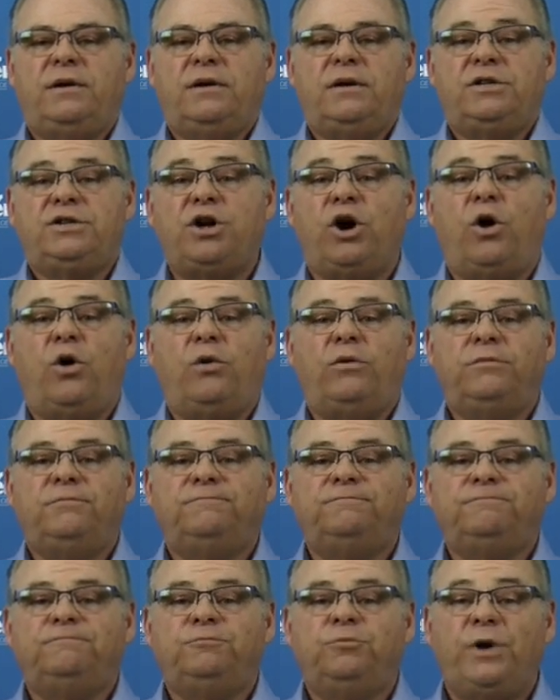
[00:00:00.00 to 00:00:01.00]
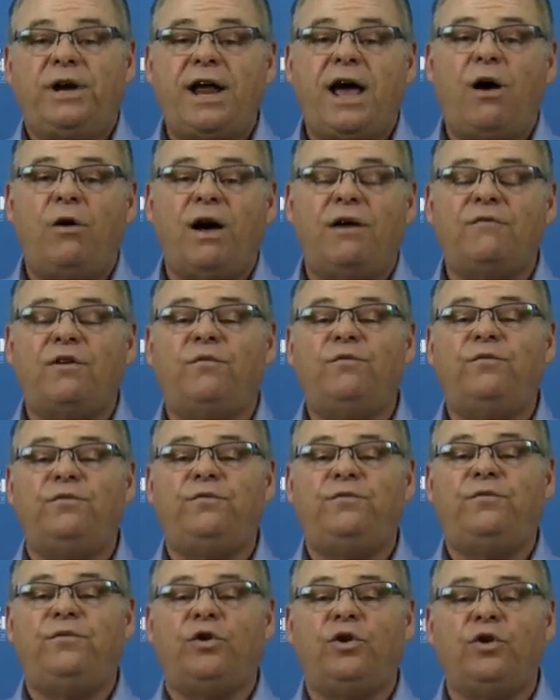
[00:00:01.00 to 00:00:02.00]
So we now have a
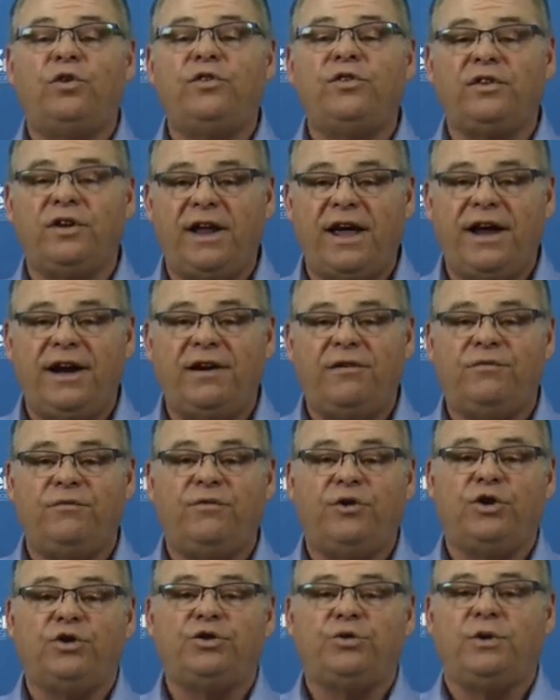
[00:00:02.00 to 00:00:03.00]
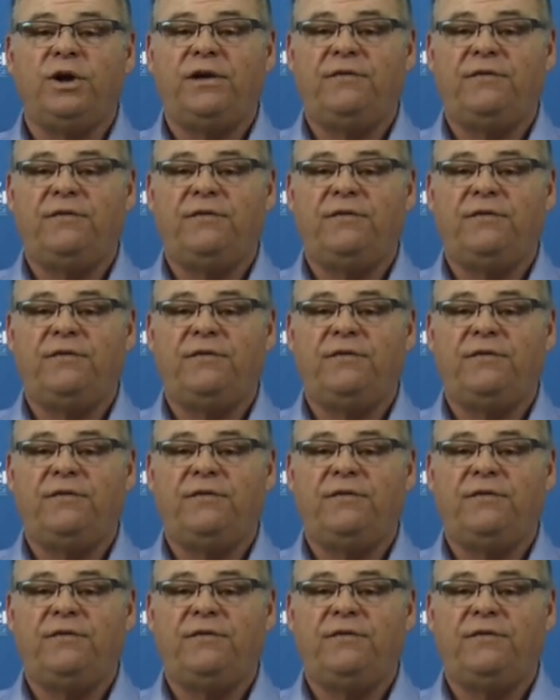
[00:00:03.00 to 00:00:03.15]
full slate of virtual